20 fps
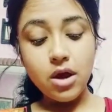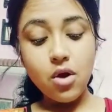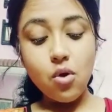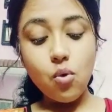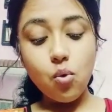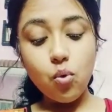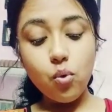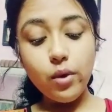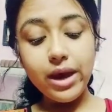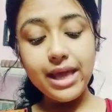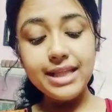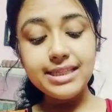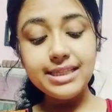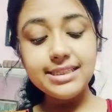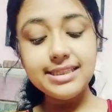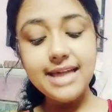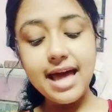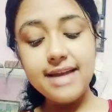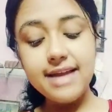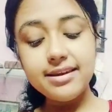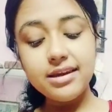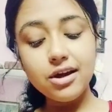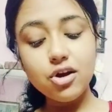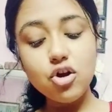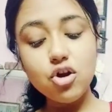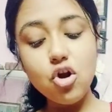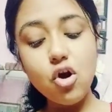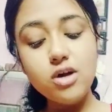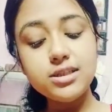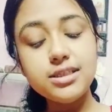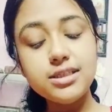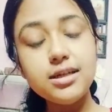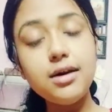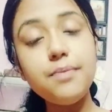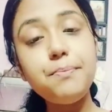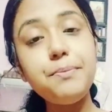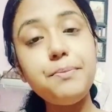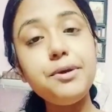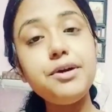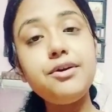when Santa Claus
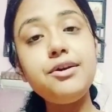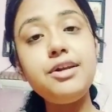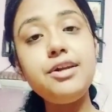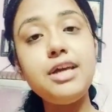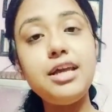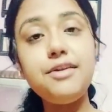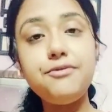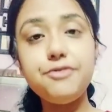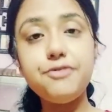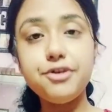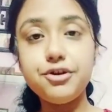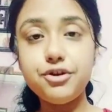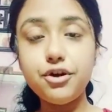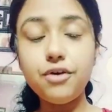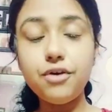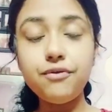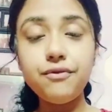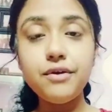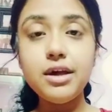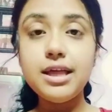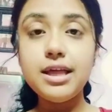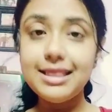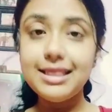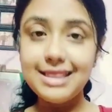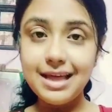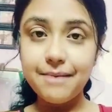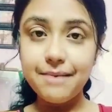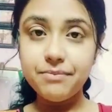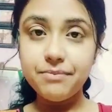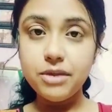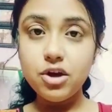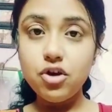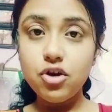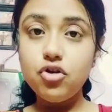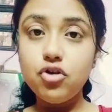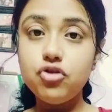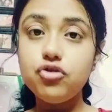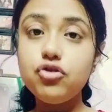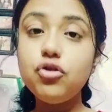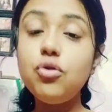appeared in front of them.
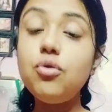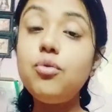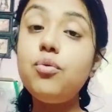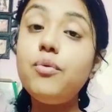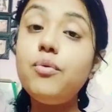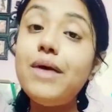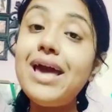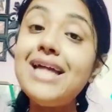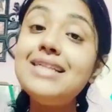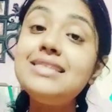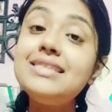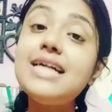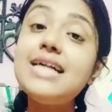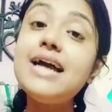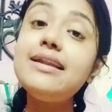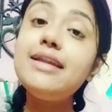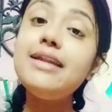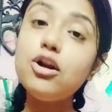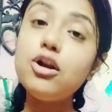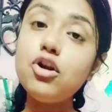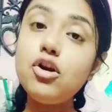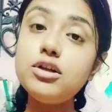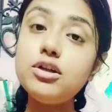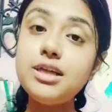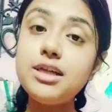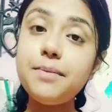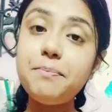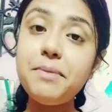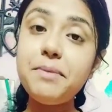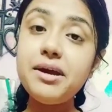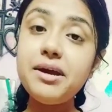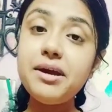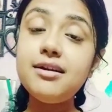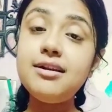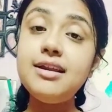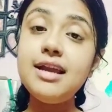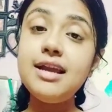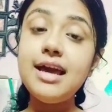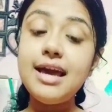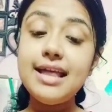So when Santa Claus appeared,
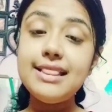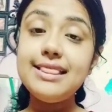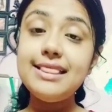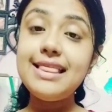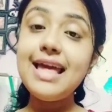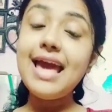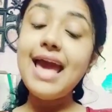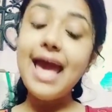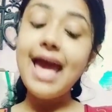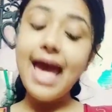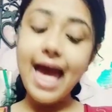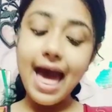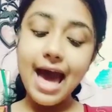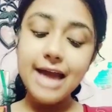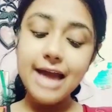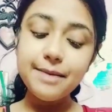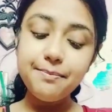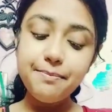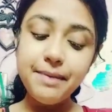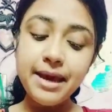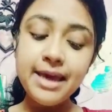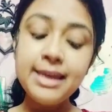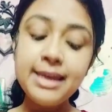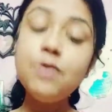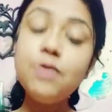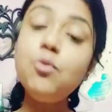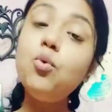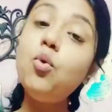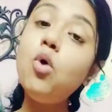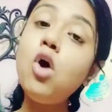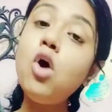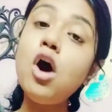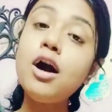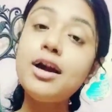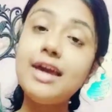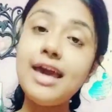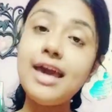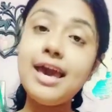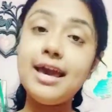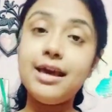they had been
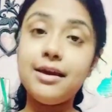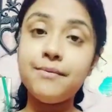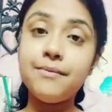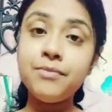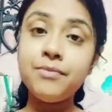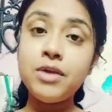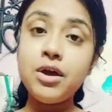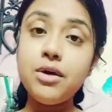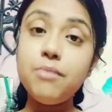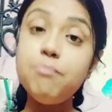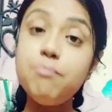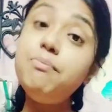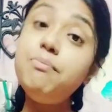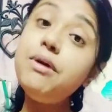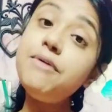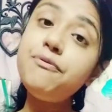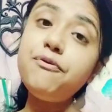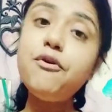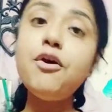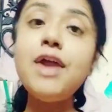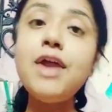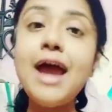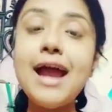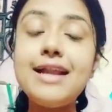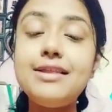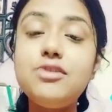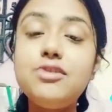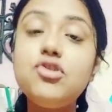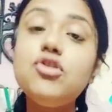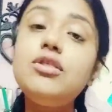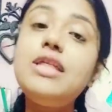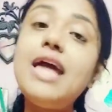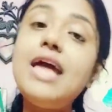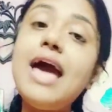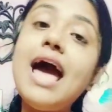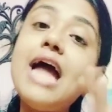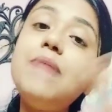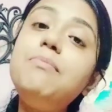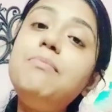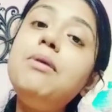walking beforehand. So they
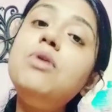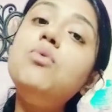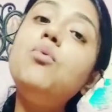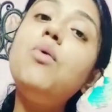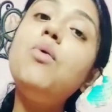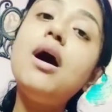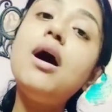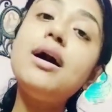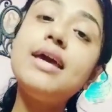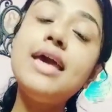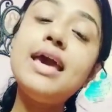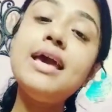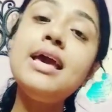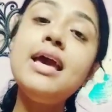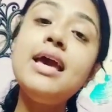had been walking